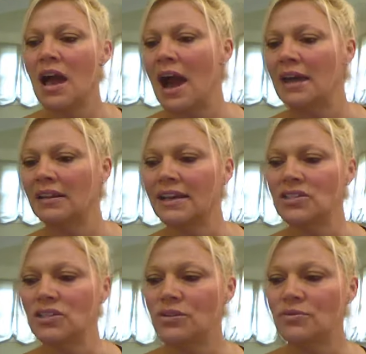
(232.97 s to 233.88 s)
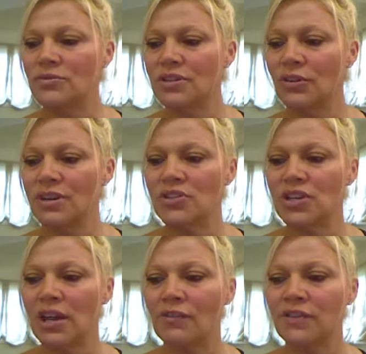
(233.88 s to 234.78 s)
I like to use the cream
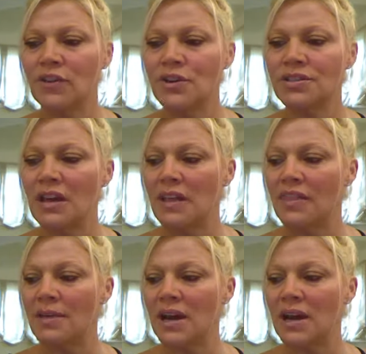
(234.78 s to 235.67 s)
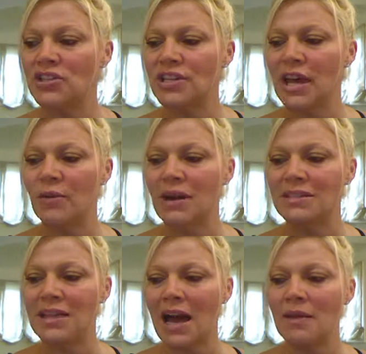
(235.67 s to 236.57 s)
shadow first, then my shadow on
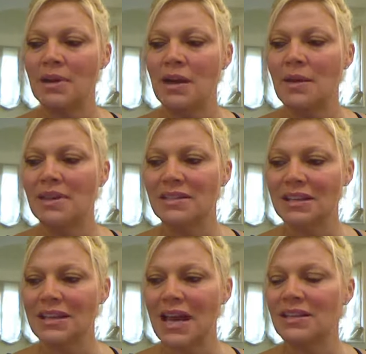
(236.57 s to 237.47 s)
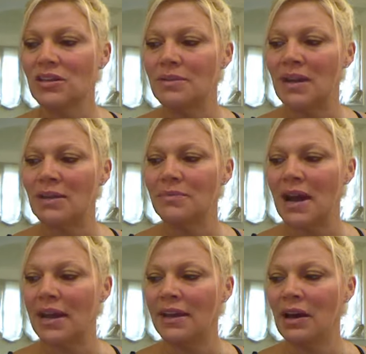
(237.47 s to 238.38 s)
top, because again, it's going to make
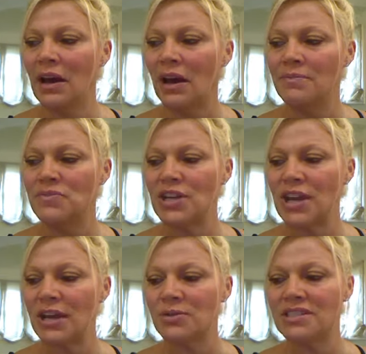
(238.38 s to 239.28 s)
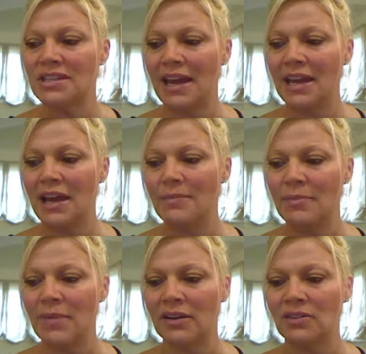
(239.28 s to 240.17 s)
my shadow stay on my
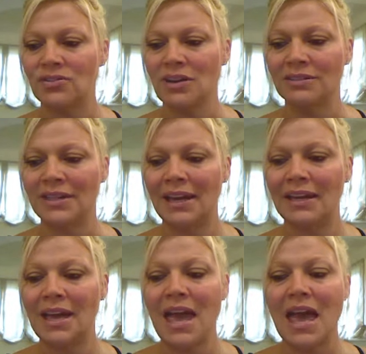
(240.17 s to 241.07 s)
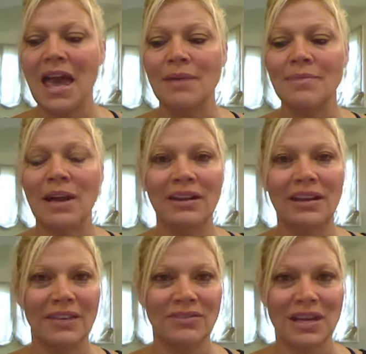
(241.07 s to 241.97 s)
models all day, and I'm not going
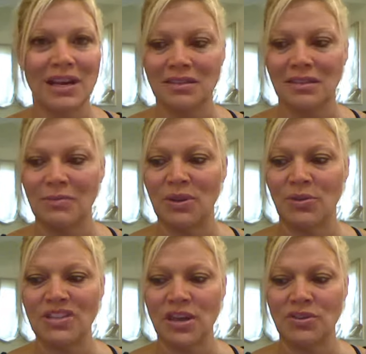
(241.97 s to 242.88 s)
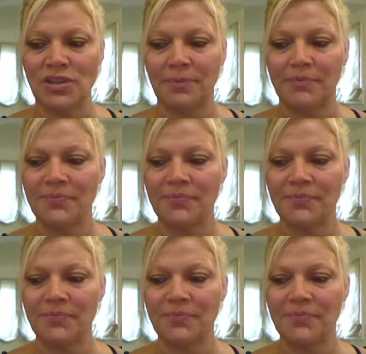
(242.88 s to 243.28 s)
to have to constantly be retouching.